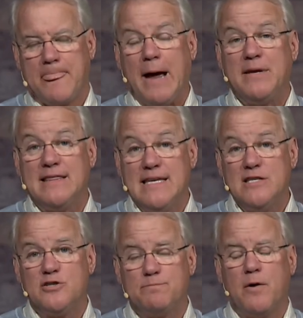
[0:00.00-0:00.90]
I mean,
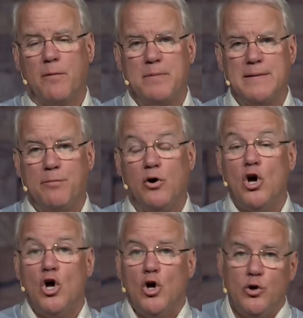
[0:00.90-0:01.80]
these are people
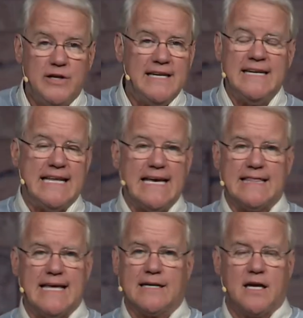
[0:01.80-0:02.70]
who didn't
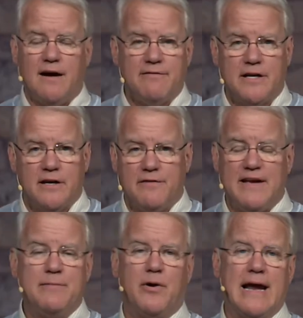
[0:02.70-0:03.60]
take that covenant of
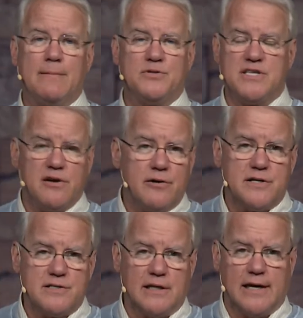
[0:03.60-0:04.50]
Abraham
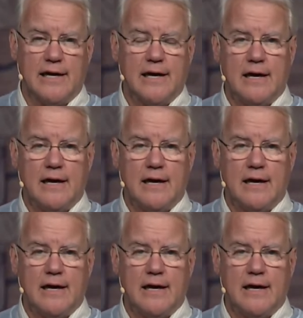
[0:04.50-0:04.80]
seriously.